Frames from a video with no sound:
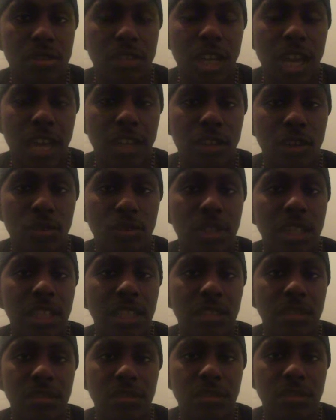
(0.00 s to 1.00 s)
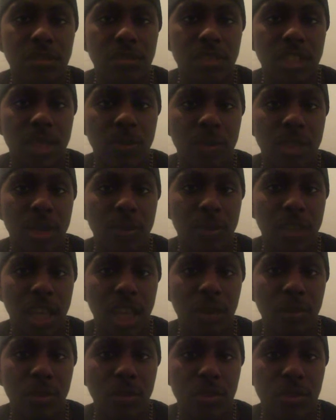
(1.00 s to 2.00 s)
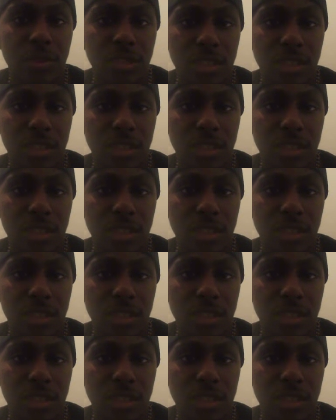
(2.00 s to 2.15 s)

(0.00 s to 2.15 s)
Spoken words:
I know they given up a lot more